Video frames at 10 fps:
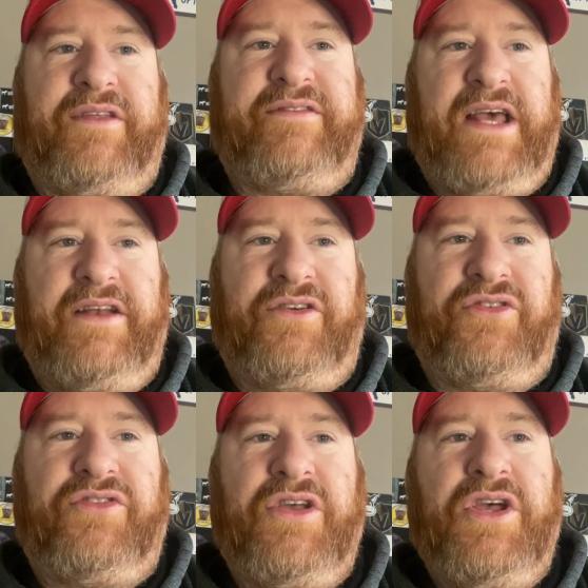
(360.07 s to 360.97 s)

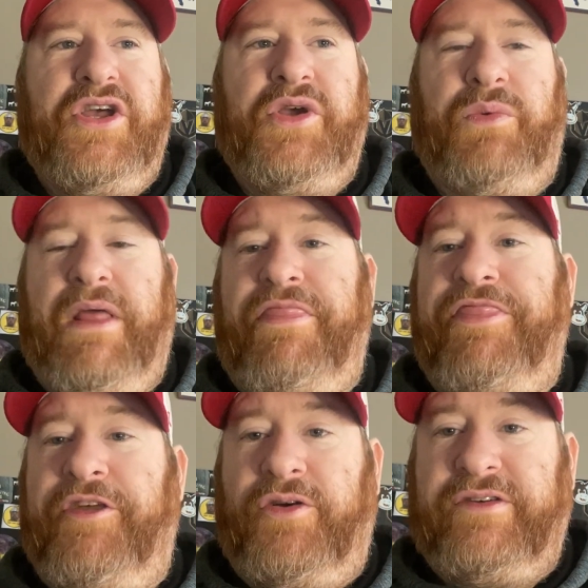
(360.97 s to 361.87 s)
Senators, who
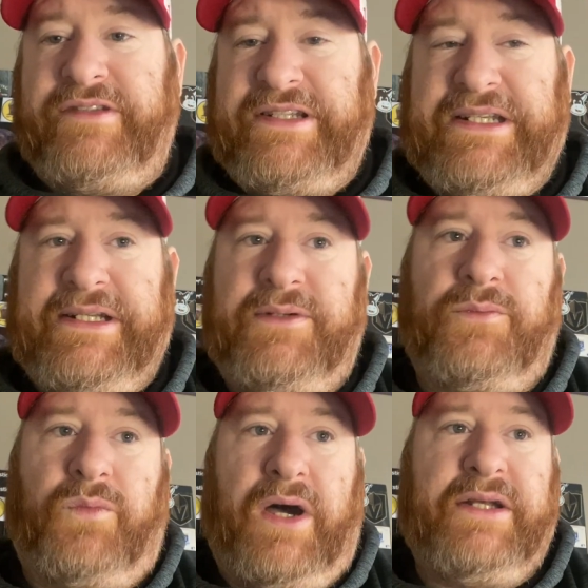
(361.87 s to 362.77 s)
went
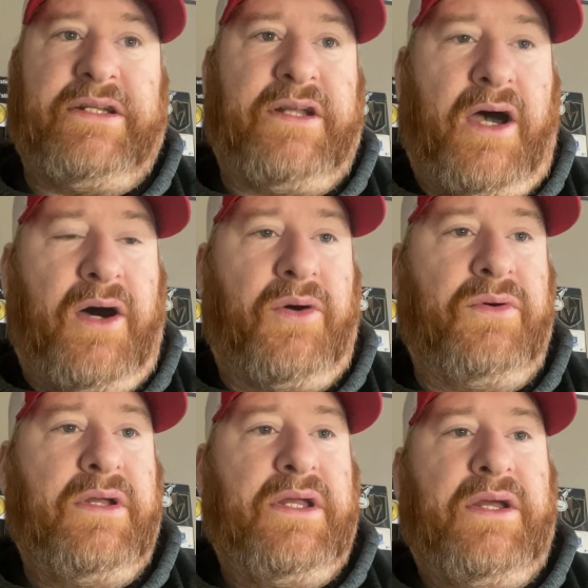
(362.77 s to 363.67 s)

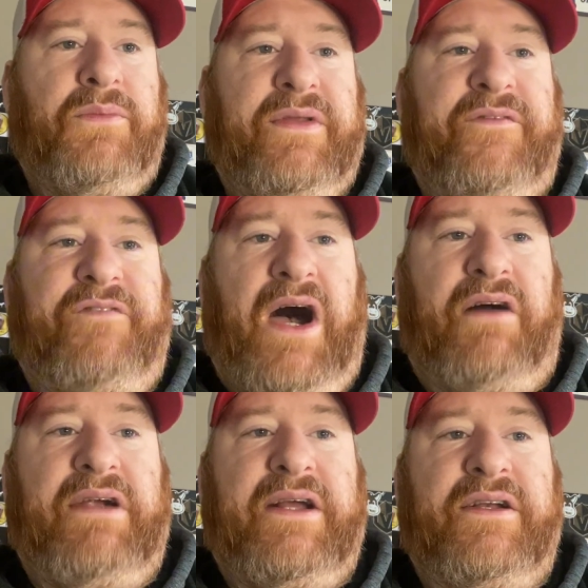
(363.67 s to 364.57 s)
13-1-0 with a
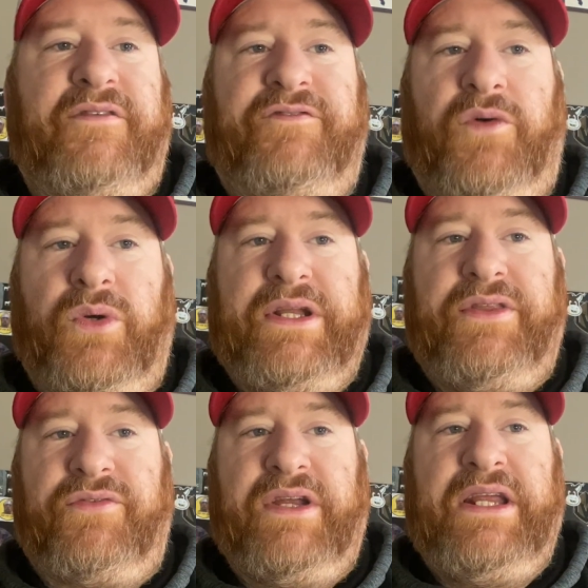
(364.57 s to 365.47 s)
final record of
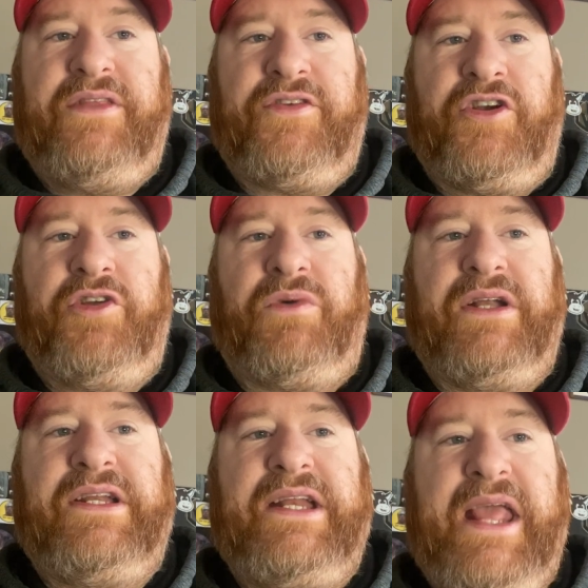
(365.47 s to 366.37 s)

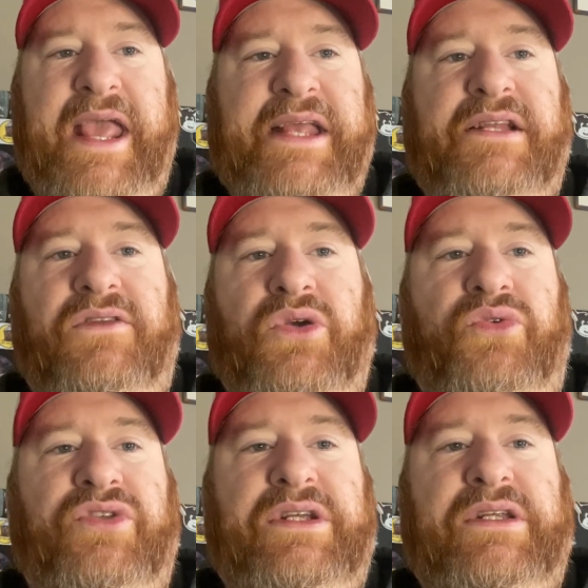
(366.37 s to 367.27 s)
43-31-8,
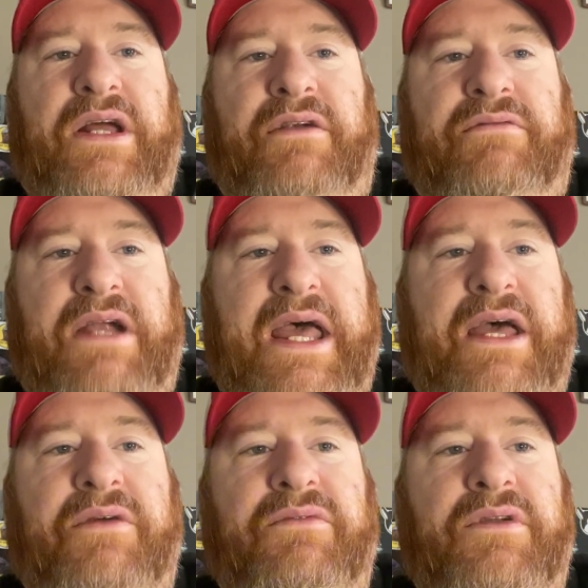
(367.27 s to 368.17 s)
losing
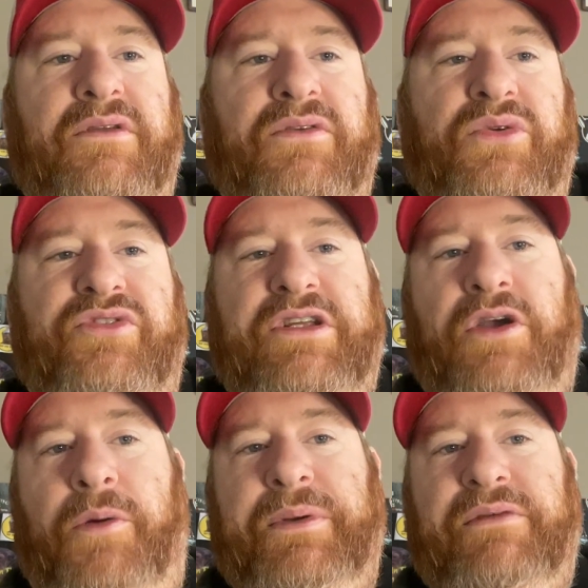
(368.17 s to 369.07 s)

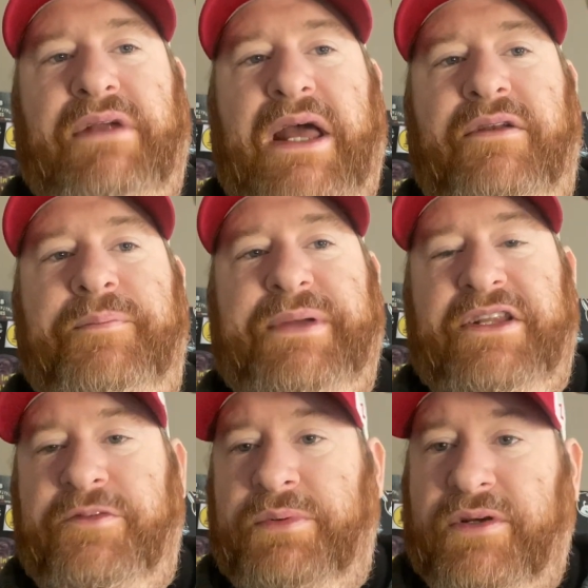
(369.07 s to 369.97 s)
opening round to
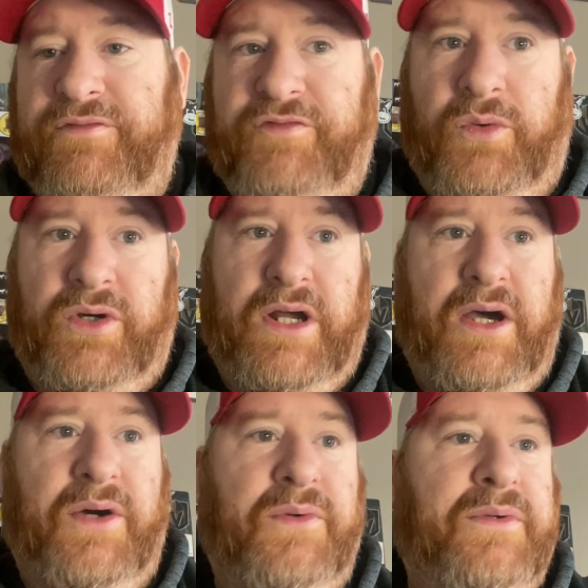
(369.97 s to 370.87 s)
Pittsburgh
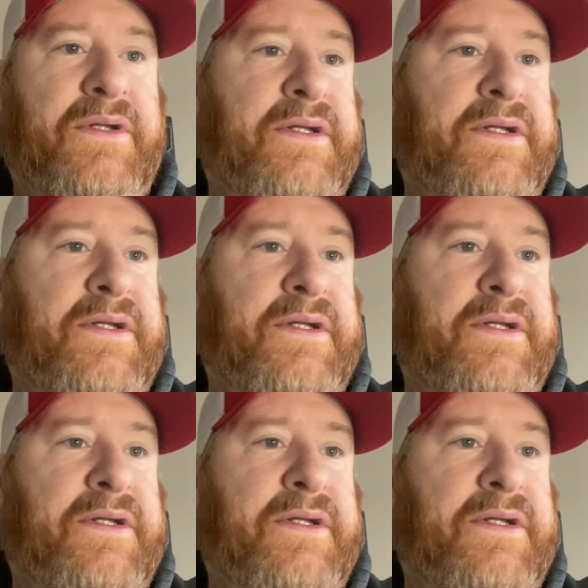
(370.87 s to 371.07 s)
4-0.